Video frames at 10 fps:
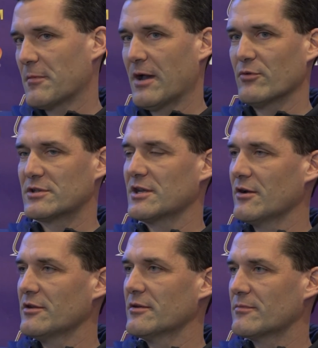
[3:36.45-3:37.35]
I would
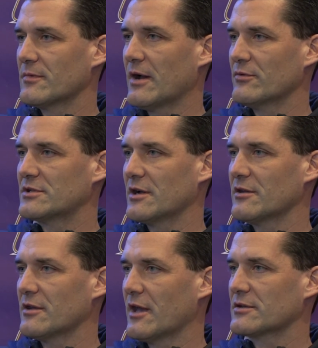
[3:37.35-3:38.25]
tell you
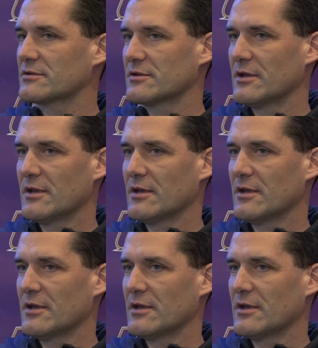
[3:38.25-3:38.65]
yes.